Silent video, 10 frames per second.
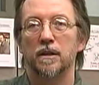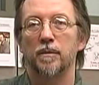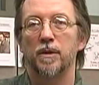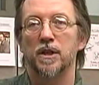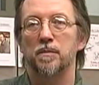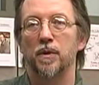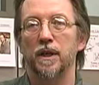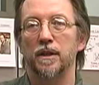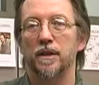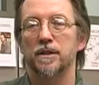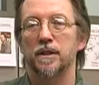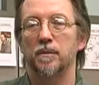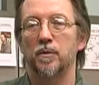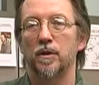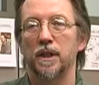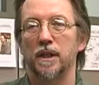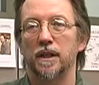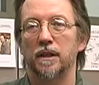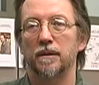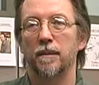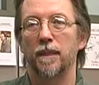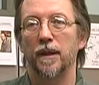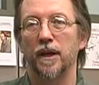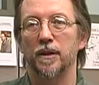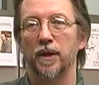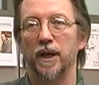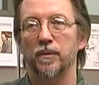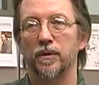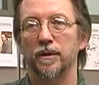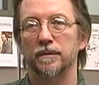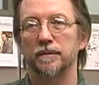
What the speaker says: Let me explain this in more detail on the blackboard.